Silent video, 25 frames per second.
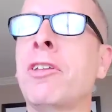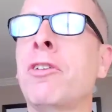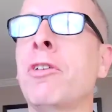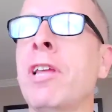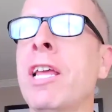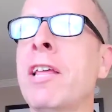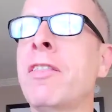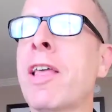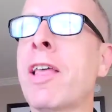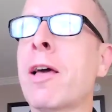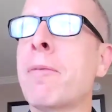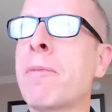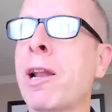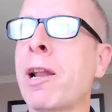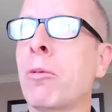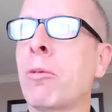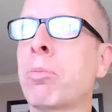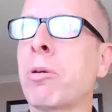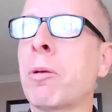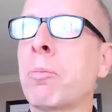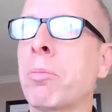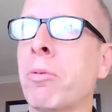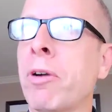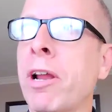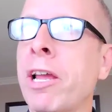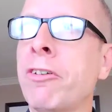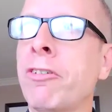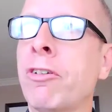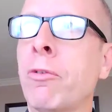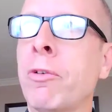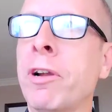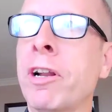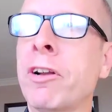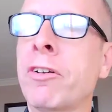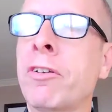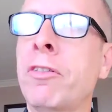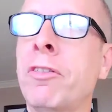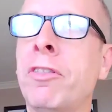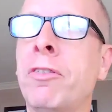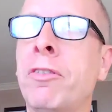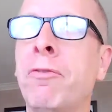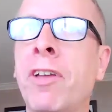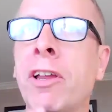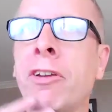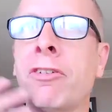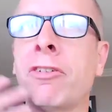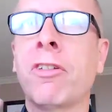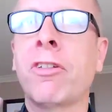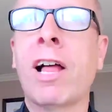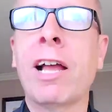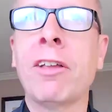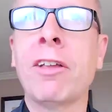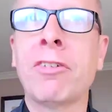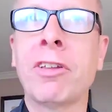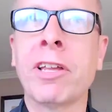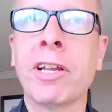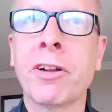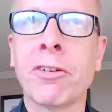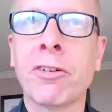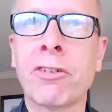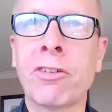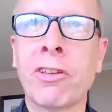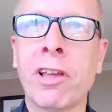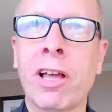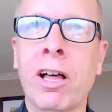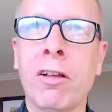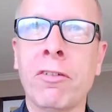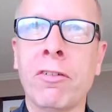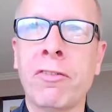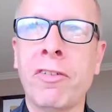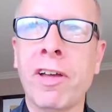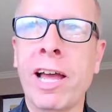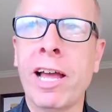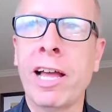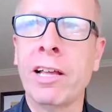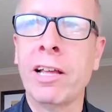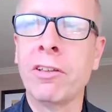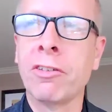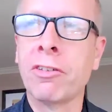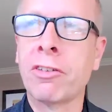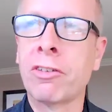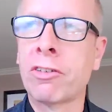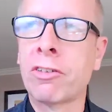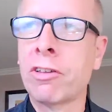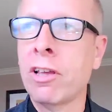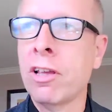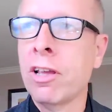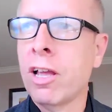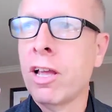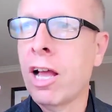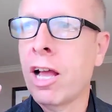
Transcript: you in that mental preparation where you're visualizing yourself as